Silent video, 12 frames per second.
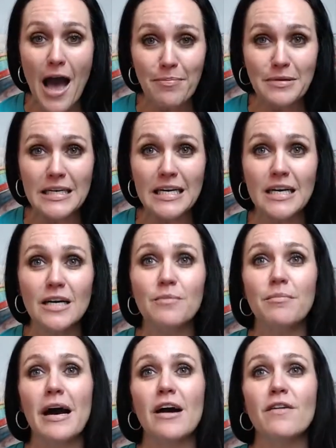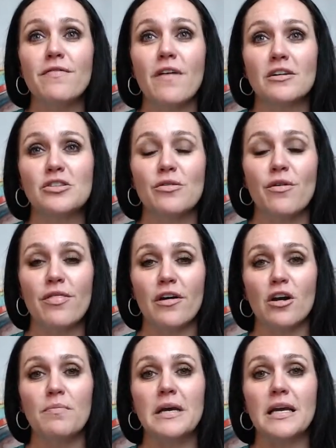apnea myofunctional
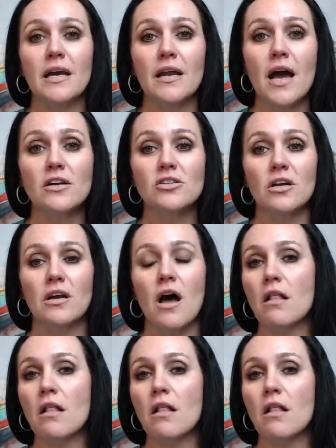therapy connection.